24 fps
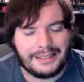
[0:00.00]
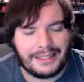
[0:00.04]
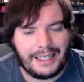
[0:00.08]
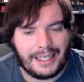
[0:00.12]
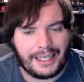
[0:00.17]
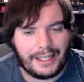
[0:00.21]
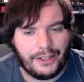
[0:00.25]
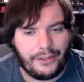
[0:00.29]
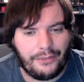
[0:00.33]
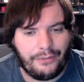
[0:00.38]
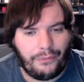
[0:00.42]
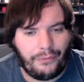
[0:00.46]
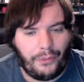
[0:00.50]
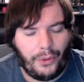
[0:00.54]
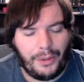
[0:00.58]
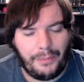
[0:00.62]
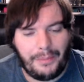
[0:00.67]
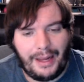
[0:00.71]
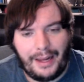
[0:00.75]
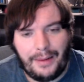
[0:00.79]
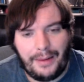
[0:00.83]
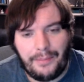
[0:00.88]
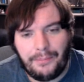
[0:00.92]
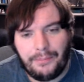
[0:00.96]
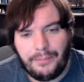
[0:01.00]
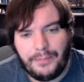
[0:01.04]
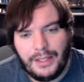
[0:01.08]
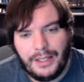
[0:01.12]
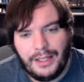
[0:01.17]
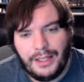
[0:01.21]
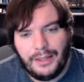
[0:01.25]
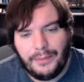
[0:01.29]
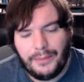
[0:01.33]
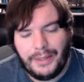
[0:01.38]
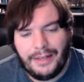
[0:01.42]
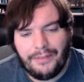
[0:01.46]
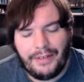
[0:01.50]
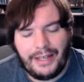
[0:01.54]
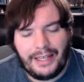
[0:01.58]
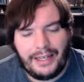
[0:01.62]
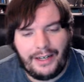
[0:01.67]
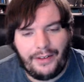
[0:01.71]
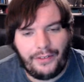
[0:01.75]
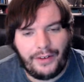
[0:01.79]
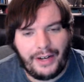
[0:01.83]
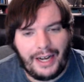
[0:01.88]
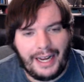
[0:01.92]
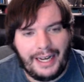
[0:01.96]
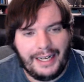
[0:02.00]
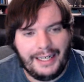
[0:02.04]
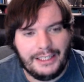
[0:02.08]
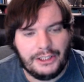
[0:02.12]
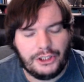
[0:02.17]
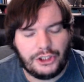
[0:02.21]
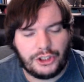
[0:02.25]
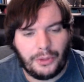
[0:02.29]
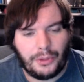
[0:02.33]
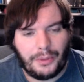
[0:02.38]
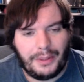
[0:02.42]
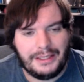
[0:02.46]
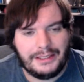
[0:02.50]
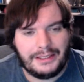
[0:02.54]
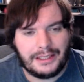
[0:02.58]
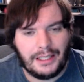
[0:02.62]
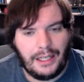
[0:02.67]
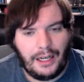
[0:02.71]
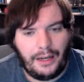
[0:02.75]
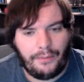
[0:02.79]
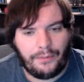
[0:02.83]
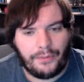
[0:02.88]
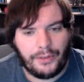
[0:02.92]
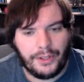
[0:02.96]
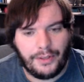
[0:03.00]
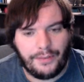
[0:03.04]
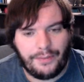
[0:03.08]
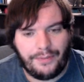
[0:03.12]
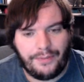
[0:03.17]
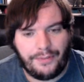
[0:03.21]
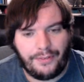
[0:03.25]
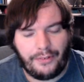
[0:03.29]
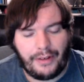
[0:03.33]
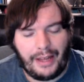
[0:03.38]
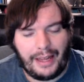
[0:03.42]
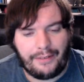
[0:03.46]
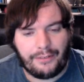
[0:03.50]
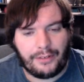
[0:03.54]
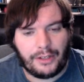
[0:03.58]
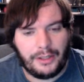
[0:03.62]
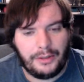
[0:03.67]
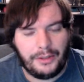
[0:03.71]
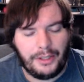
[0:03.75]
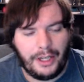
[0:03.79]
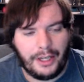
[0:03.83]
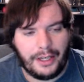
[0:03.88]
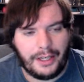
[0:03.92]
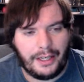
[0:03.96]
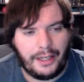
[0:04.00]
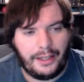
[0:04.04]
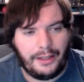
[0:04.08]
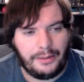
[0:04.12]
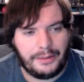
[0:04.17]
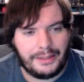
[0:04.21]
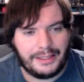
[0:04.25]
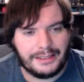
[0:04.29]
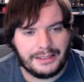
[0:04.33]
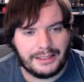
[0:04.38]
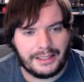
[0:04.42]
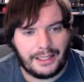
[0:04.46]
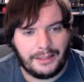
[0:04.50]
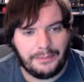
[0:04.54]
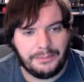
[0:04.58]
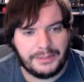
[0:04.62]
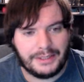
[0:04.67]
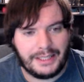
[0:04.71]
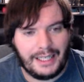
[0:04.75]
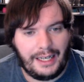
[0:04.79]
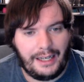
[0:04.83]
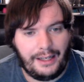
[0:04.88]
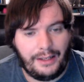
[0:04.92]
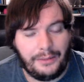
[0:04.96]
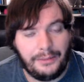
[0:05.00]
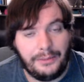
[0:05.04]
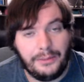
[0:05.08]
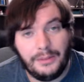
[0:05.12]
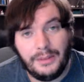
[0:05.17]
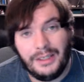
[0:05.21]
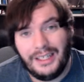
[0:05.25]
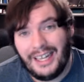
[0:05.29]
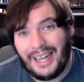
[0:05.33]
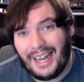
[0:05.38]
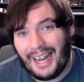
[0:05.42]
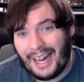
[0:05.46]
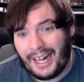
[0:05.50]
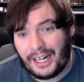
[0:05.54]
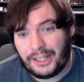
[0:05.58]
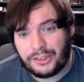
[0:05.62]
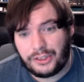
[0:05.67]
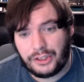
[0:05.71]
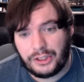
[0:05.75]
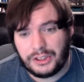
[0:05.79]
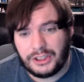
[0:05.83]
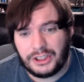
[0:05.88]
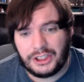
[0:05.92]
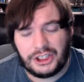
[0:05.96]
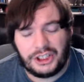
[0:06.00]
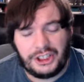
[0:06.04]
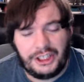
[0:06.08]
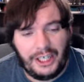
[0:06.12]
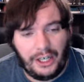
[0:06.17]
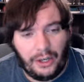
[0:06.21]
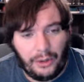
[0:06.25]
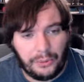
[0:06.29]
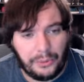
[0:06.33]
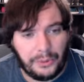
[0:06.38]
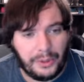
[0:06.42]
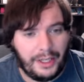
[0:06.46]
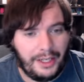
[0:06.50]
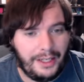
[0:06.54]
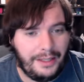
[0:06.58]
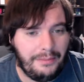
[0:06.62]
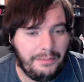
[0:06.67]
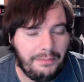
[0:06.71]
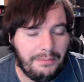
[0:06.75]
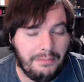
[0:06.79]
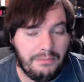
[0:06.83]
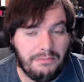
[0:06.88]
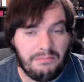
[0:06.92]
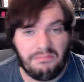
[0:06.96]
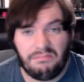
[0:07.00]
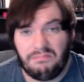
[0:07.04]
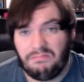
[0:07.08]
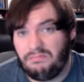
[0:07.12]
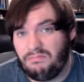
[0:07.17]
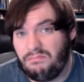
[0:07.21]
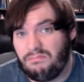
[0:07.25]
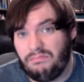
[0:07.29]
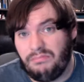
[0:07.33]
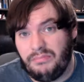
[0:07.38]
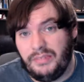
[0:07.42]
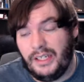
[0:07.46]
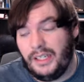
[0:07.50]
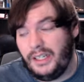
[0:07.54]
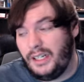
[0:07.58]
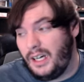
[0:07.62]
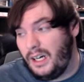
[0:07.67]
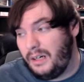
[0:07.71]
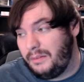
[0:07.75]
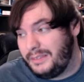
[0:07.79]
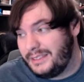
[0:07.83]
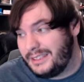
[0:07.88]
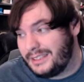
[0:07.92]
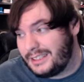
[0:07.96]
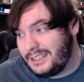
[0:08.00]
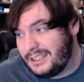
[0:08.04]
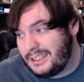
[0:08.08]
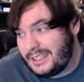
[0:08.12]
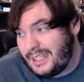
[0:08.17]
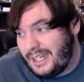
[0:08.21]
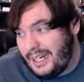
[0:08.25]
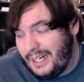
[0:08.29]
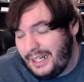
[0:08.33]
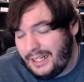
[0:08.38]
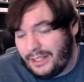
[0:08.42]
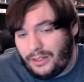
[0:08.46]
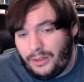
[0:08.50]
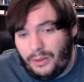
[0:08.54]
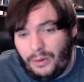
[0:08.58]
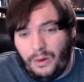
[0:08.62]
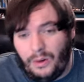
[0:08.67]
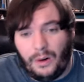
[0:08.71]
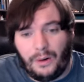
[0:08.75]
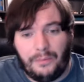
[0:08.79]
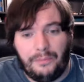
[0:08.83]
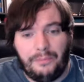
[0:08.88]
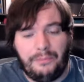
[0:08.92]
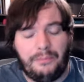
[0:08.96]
deck in the format. We have another Annie's joins up for the flavor, you know, because it comes down. Answers a Shieldred. You know, it's just kind of cool.